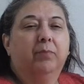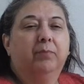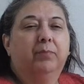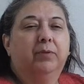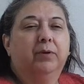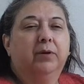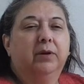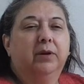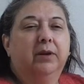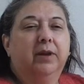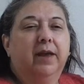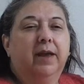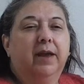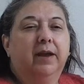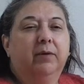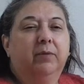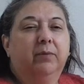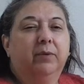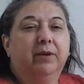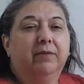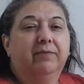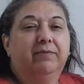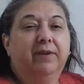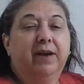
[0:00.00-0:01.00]
put like
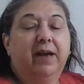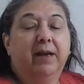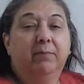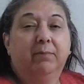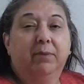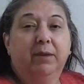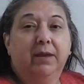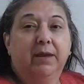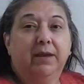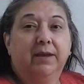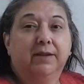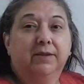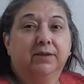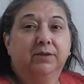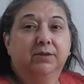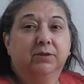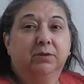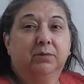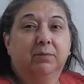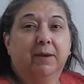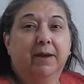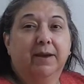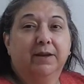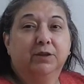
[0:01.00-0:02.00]
refried beans or
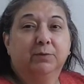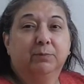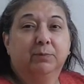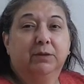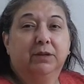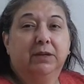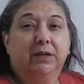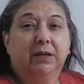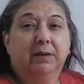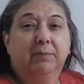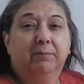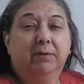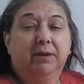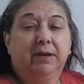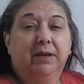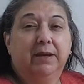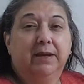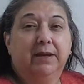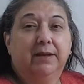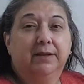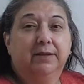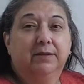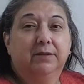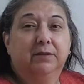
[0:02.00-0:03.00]
mashed
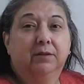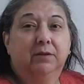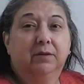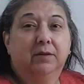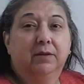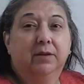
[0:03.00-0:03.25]
beans,